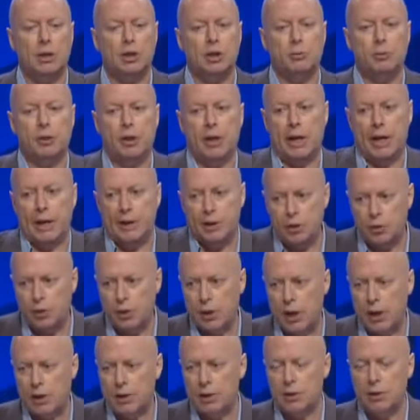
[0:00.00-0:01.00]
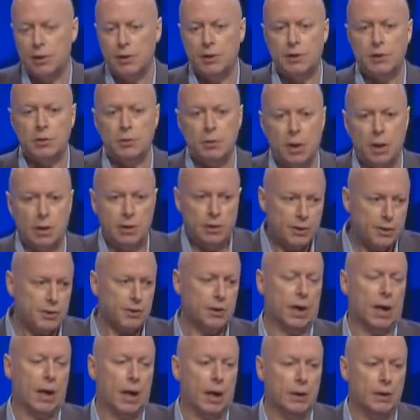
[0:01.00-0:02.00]
to be educated is to
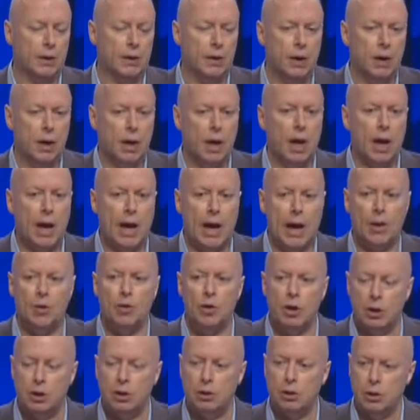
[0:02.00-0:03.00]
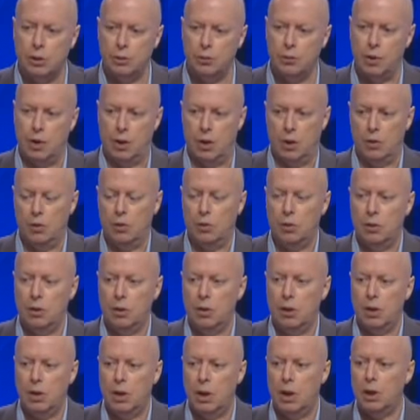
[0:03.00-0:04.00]
understand how little you know
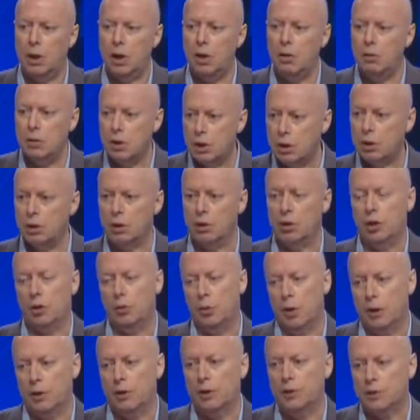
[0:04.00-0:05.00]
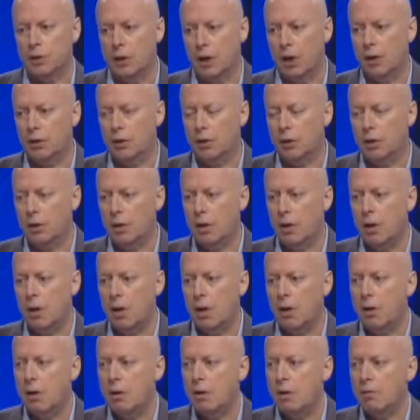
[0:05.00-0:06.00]
and how little you understand.
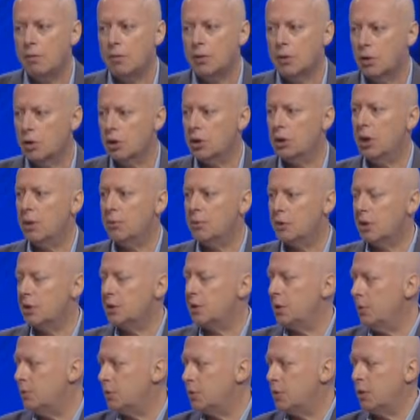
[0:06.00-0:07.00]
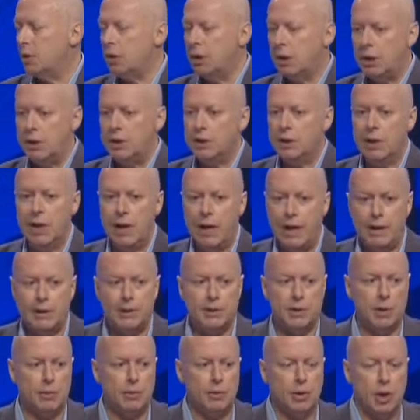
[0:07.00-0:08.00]
Dr. Dembski seems to think he's
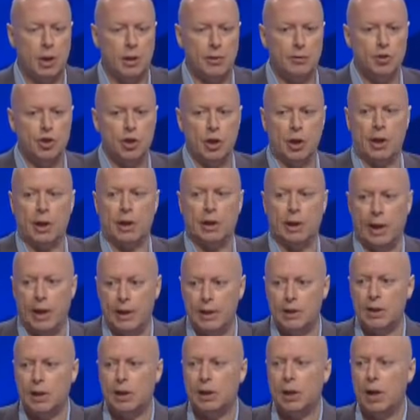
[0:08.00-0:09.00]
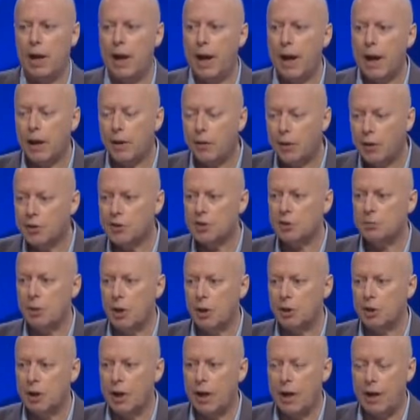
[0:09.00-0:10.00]
laid some kind of gigantic egg that's
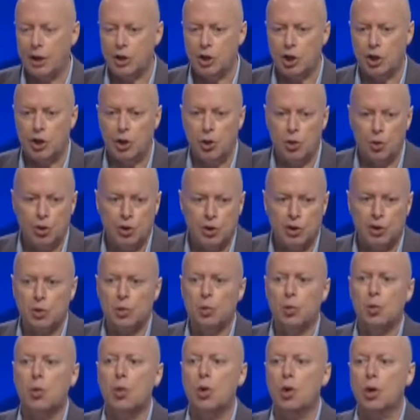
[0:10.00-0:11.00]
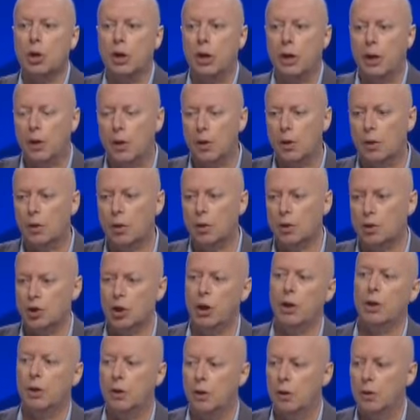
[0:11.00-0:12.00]
about to hatch a huge squawking
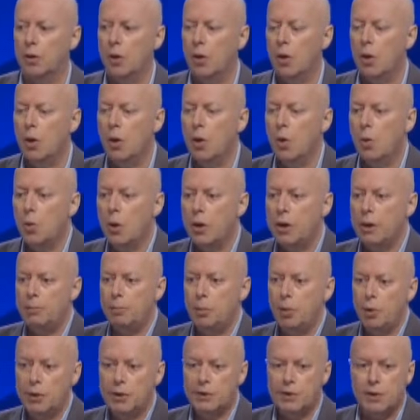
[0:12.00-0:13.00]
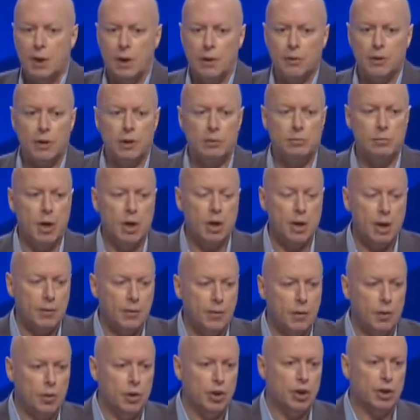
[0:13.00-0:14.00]
chicken, when he points out that among
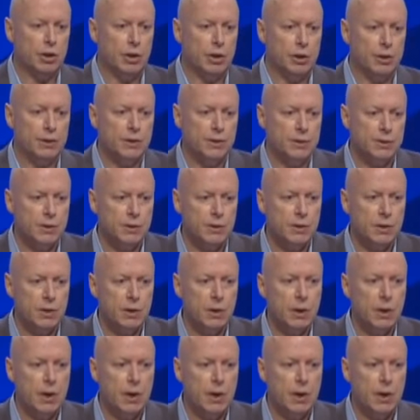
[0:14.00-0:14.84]
evolutionists